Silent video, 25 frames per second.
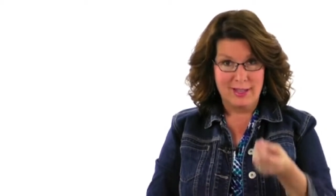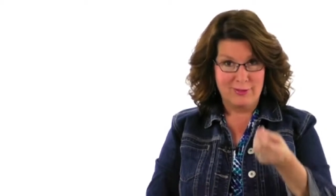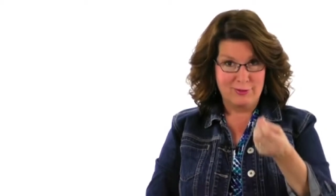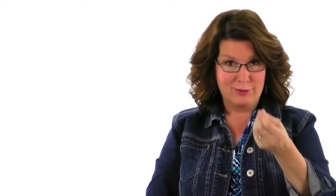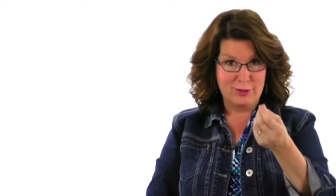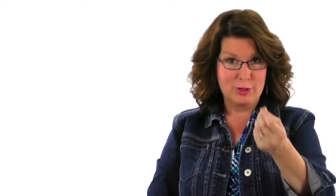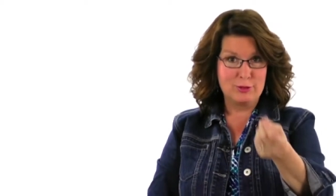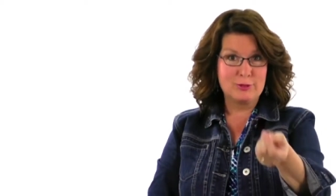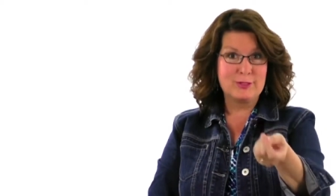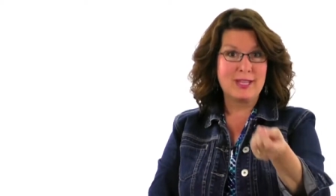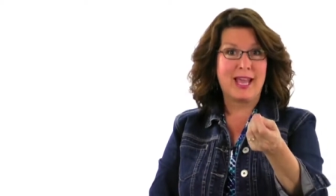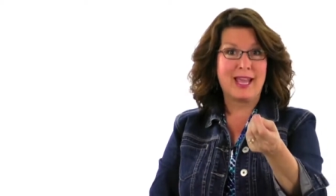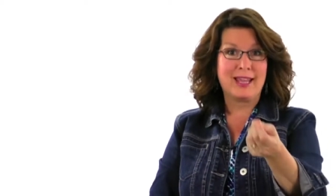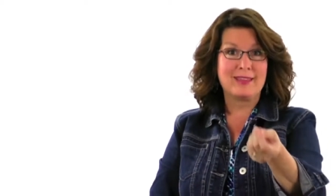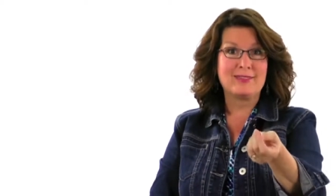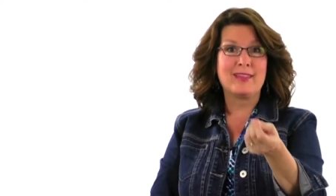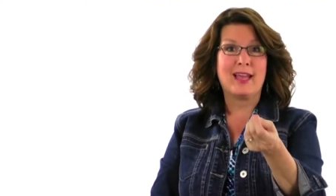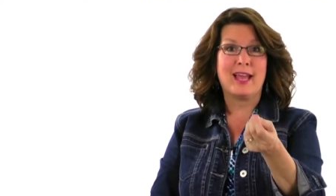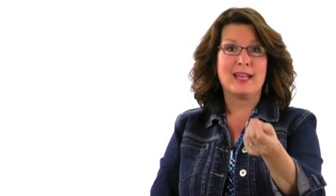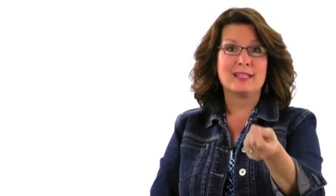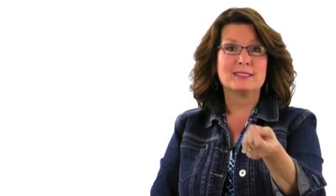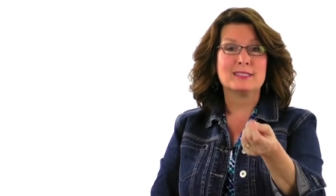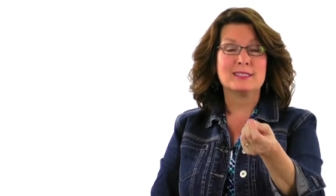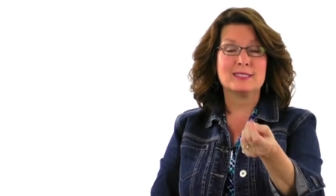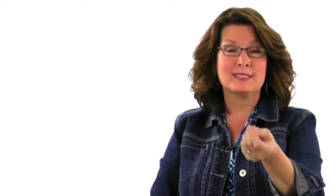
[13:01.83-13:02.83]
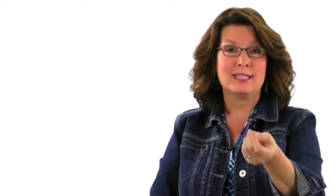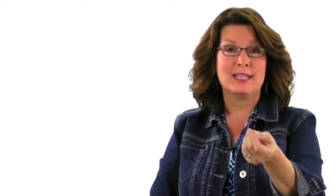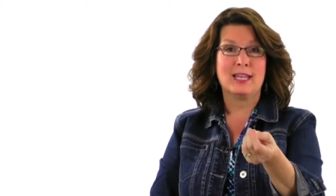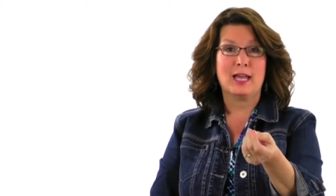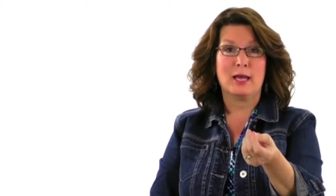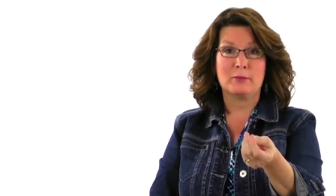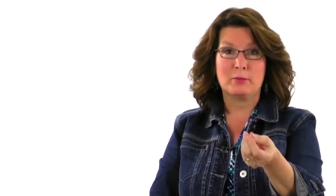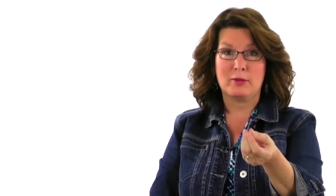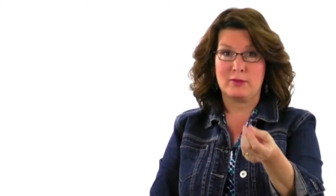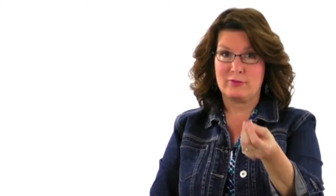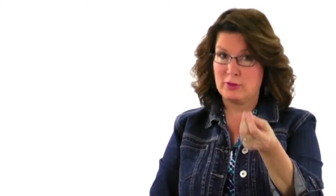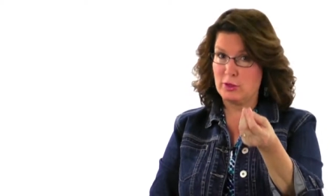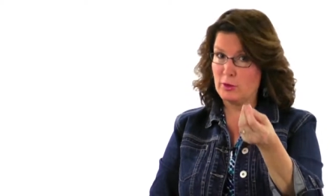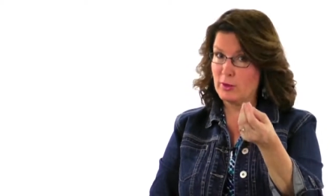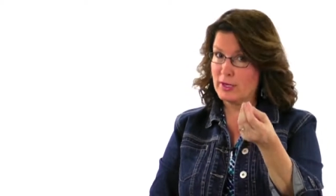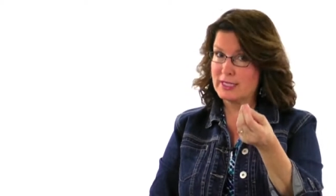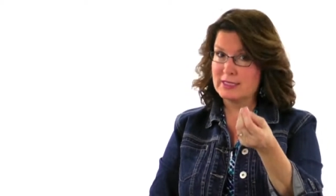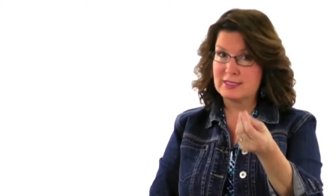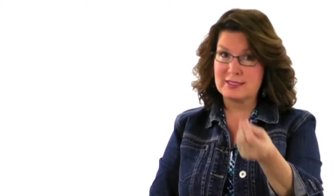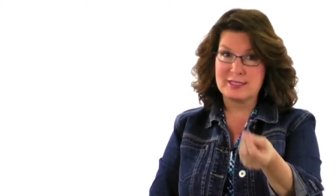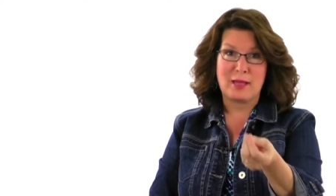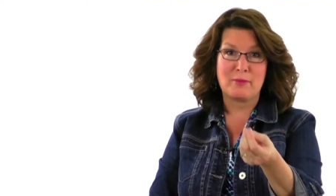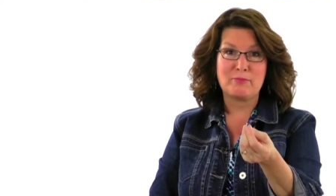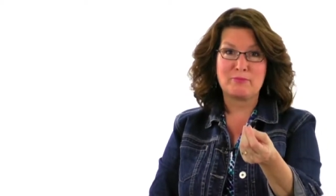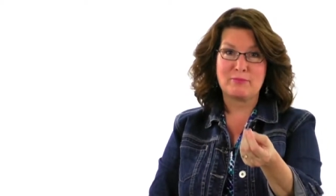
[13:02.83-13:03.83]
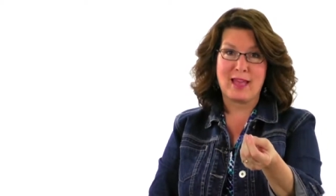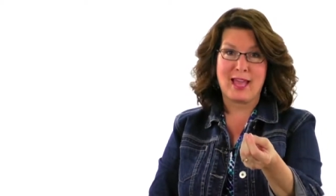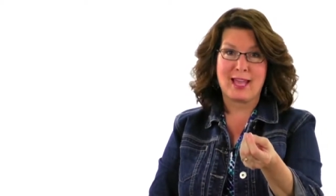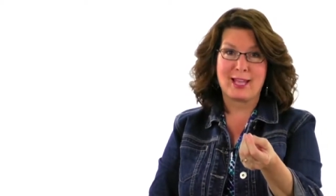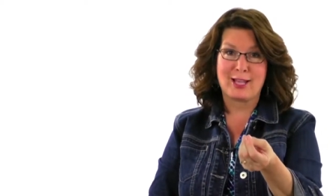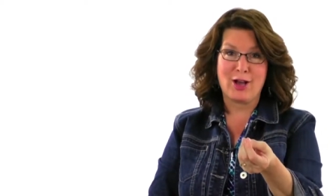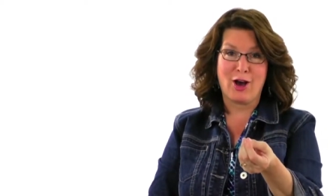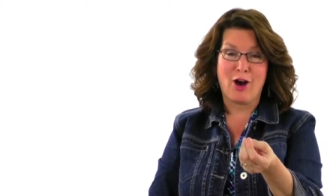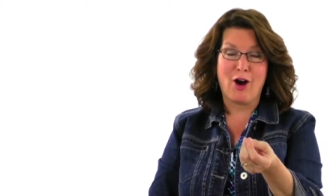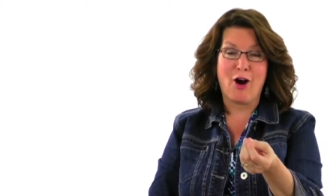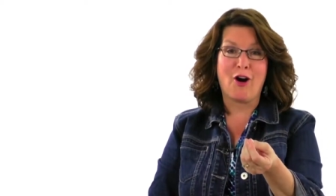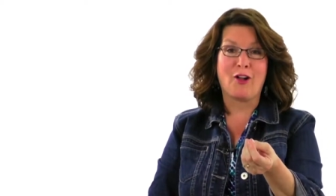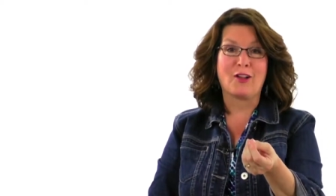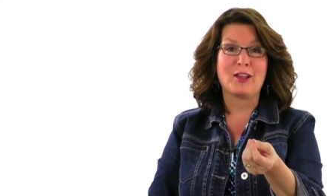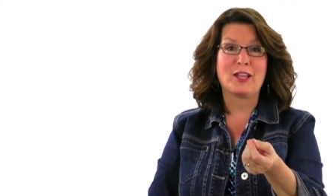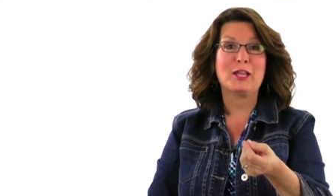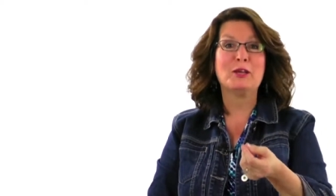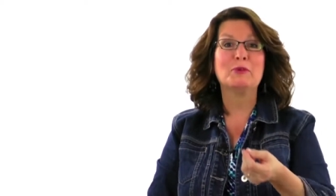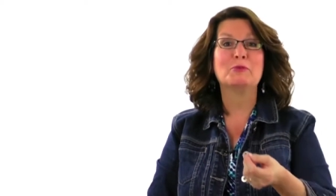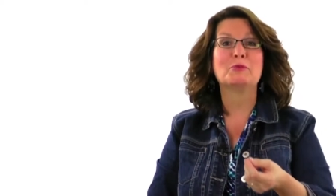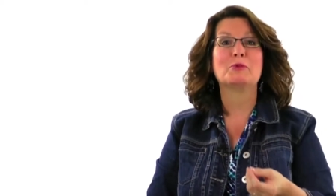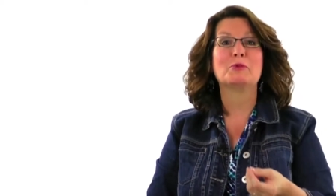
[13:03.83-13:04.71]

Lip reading: if you take that step, if you accept that call, it